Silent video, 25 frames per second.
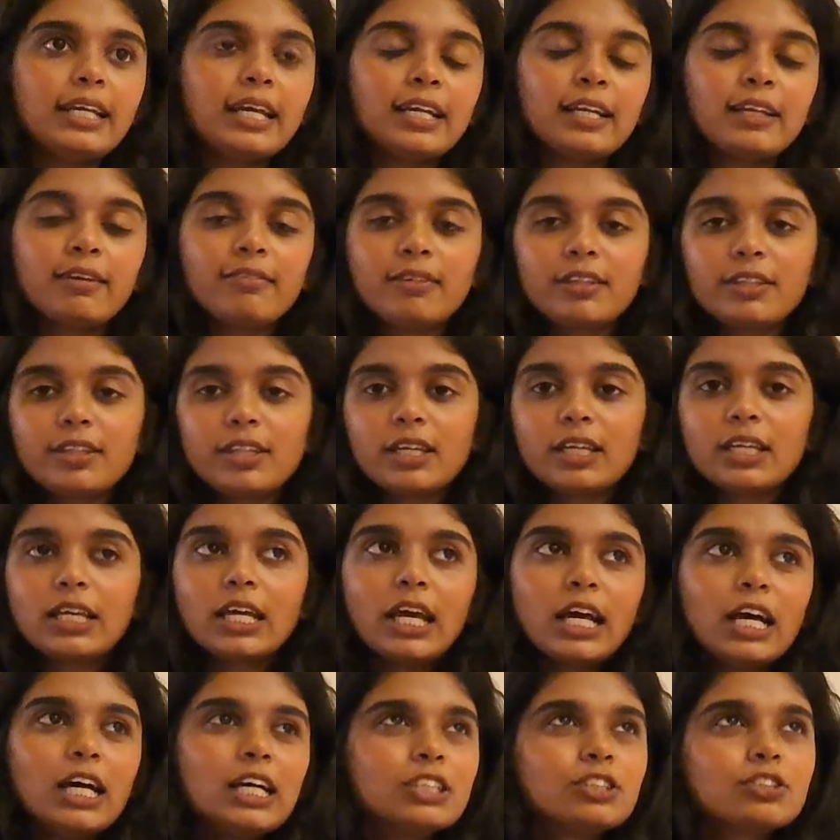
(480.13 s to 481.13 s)
and everything.
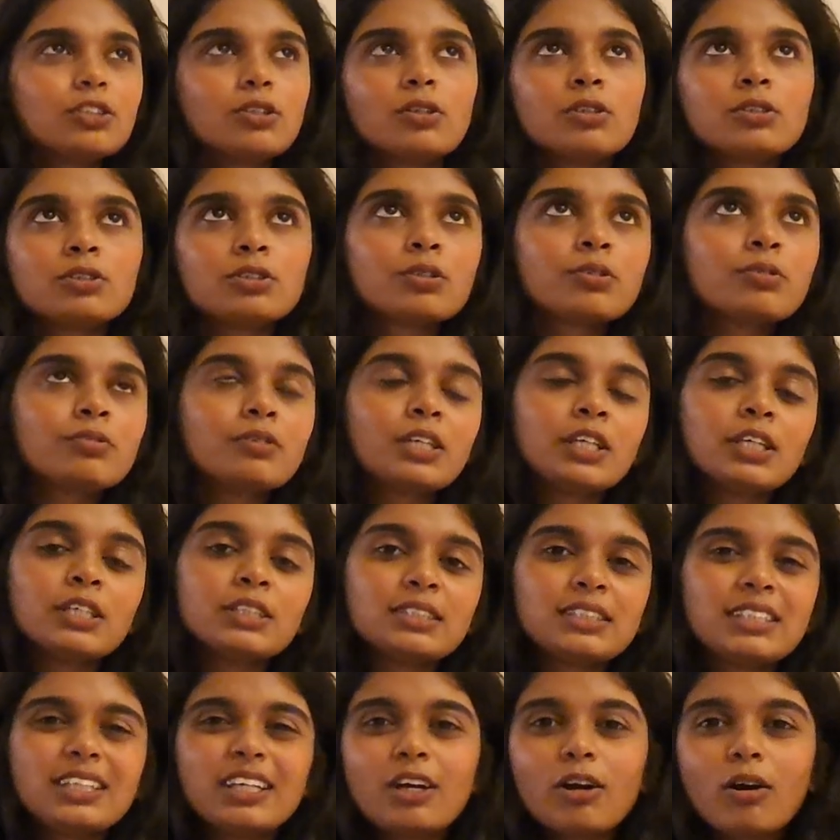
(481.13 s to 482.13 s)
So we
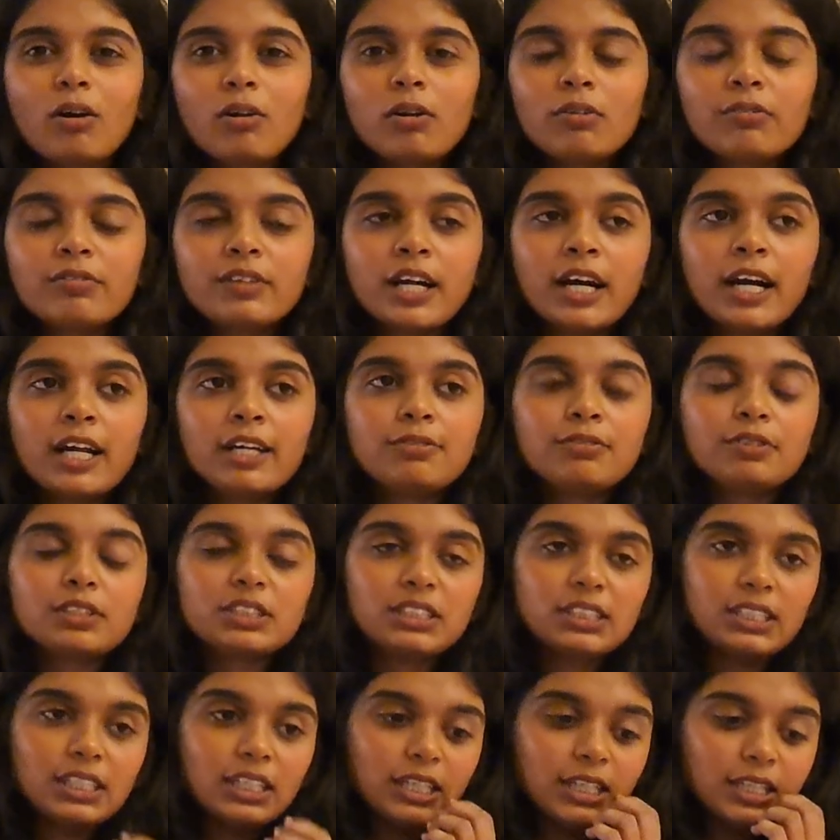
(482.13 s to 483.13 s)
see all of that. We
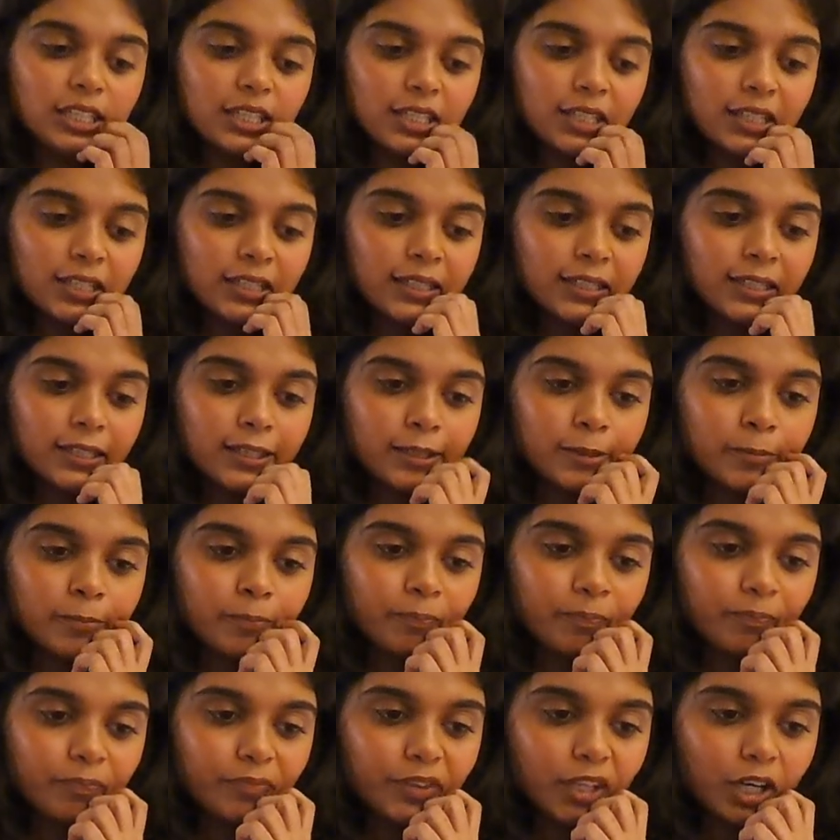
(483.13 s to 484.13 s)
see
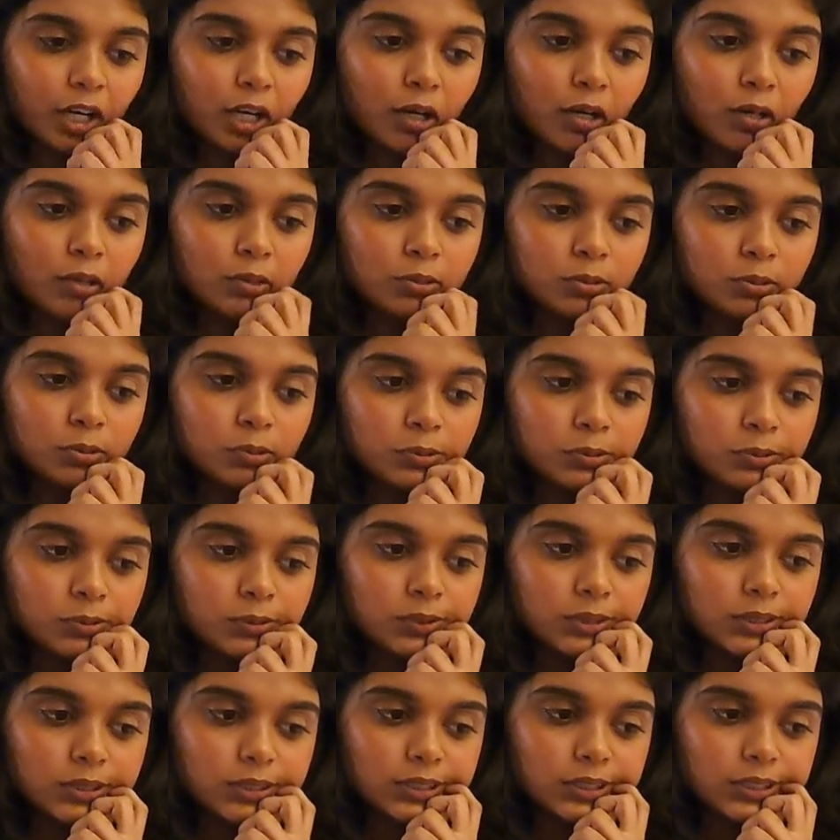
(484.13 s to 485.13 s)
how
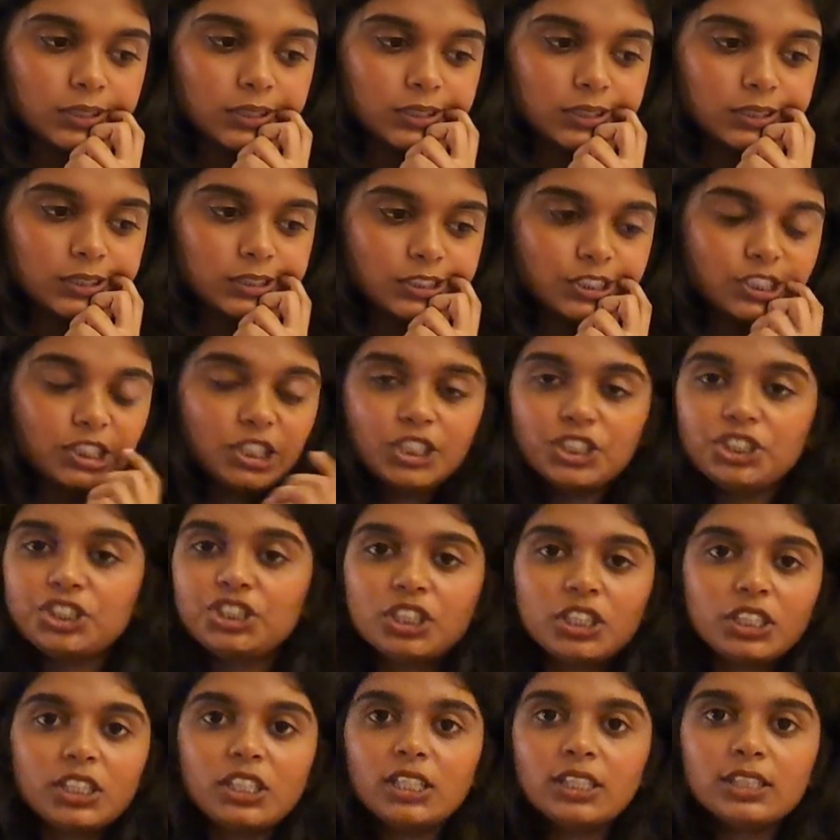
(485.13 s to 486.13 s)

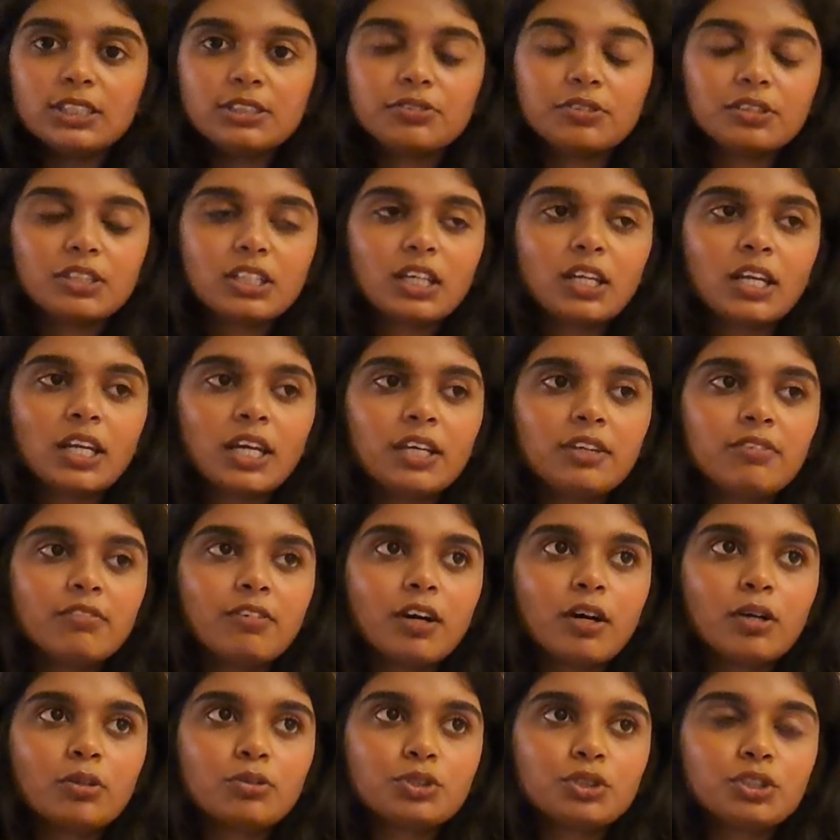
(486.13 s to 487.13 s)
she deals with the life,
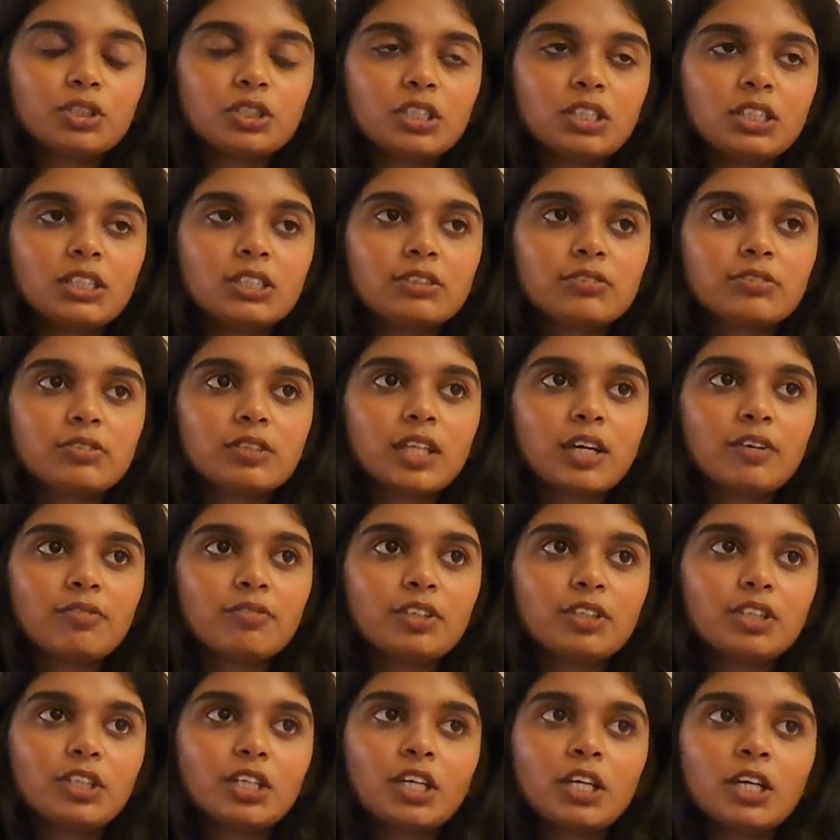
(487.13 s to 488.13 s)
how she deals with
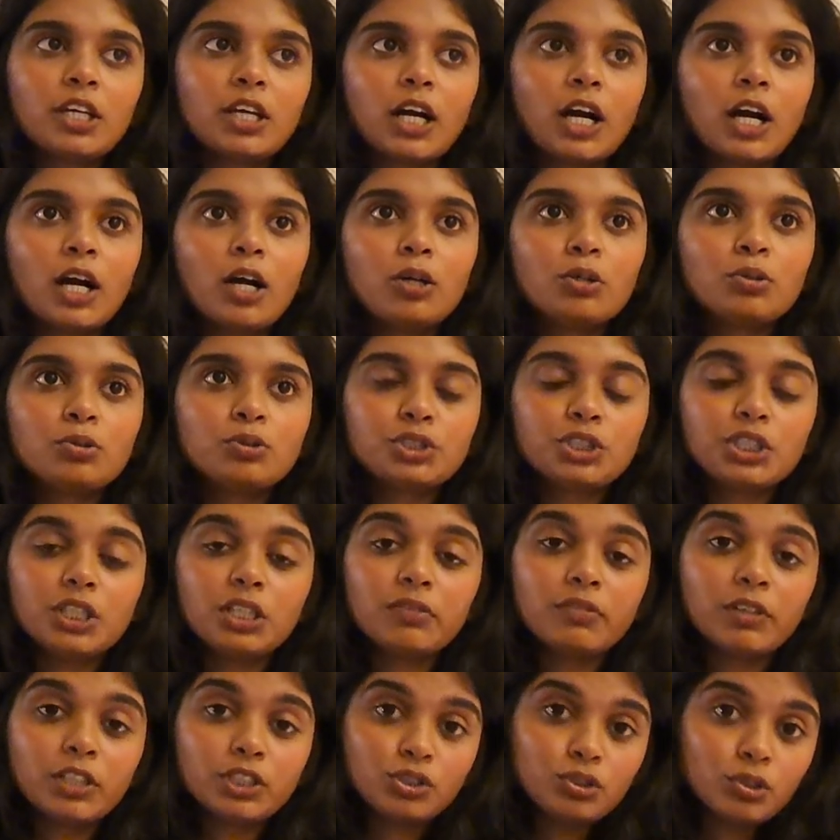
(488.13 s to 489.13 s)
everything, how she
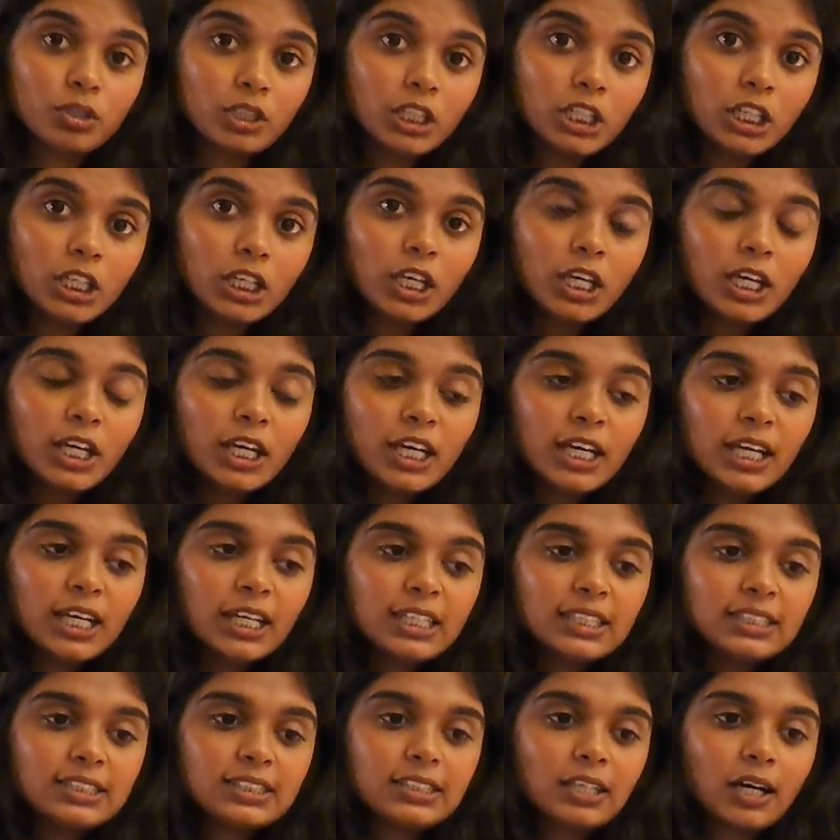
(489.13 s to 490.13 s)
eventually
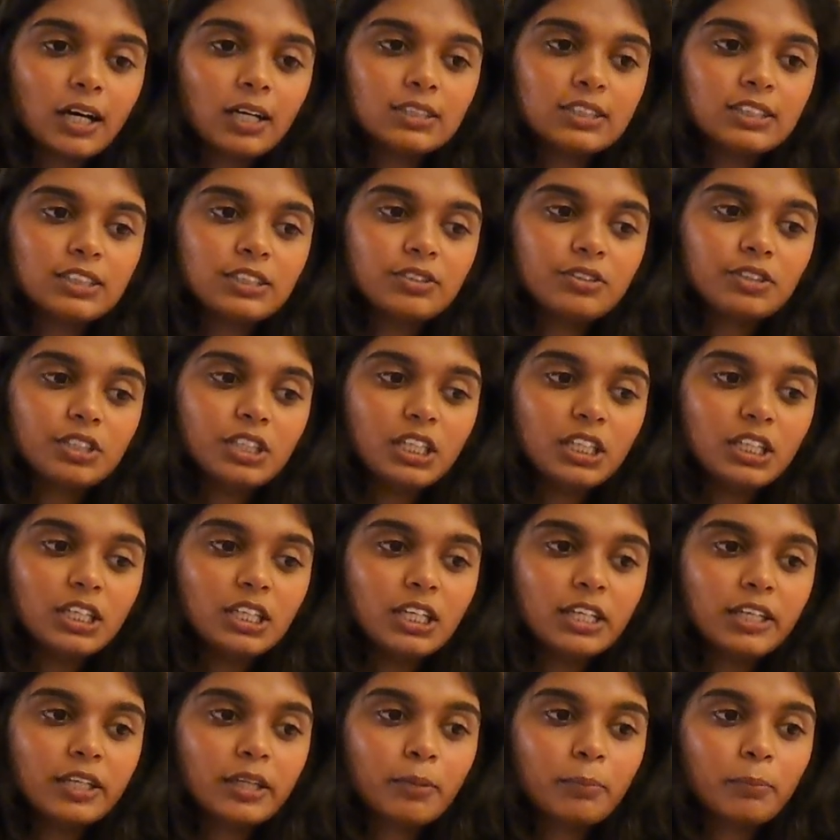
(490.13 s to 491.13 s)
starts
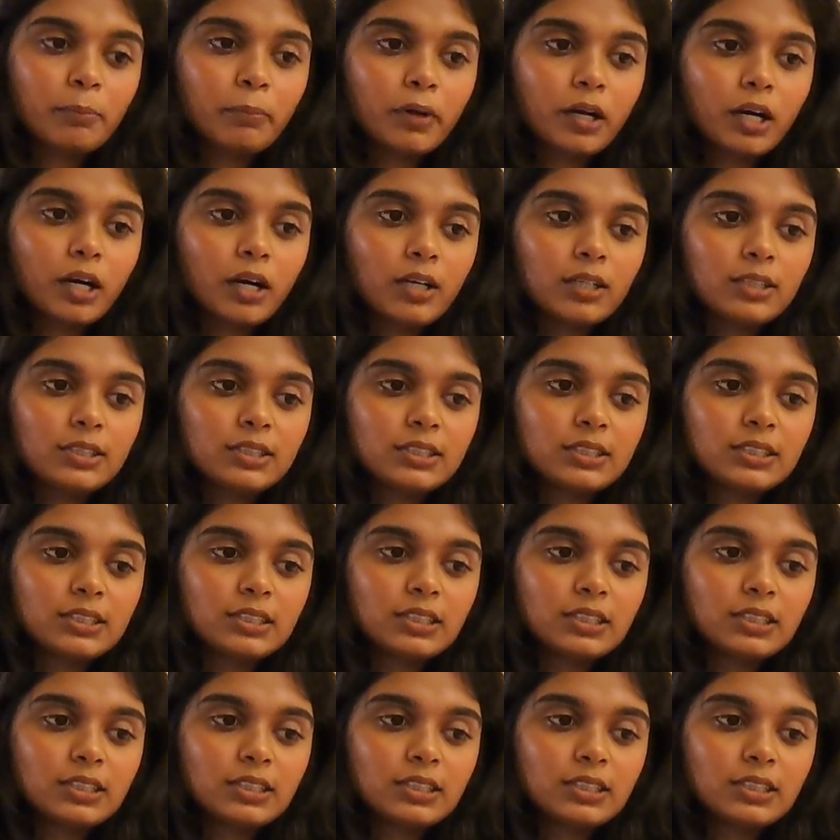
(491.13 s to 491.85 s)
reading, but